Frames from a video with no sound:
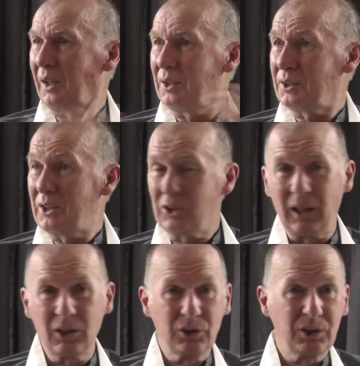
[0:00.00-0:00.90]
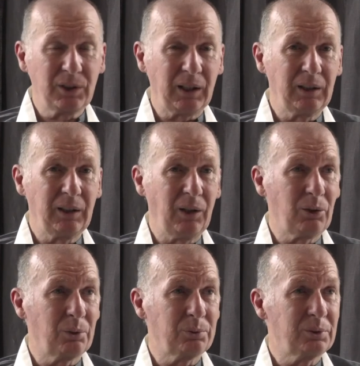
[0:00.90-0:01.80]
and his education is taken
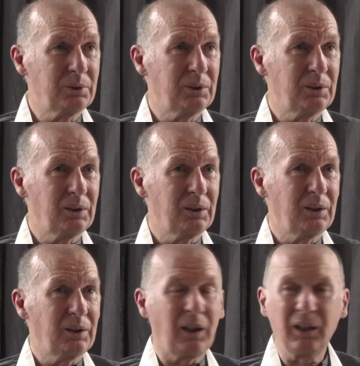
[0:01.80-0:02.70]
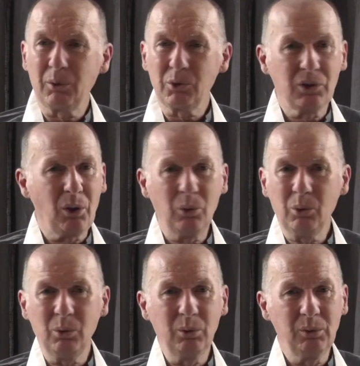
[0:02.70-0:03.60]
care of. And there was
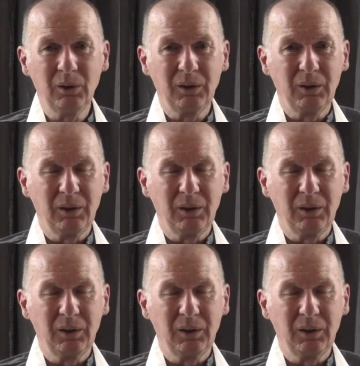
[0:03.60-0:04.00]
no,